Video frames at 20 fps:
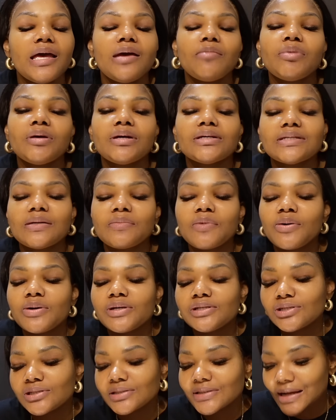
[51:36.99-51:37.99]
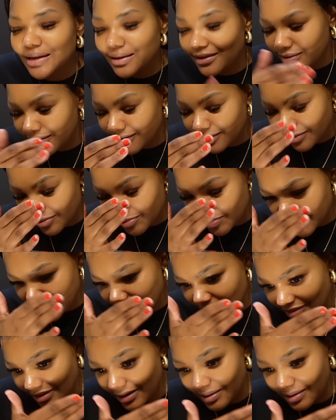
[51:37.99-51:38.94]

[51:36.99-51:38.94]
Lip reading: because I'm always just like, oh my god,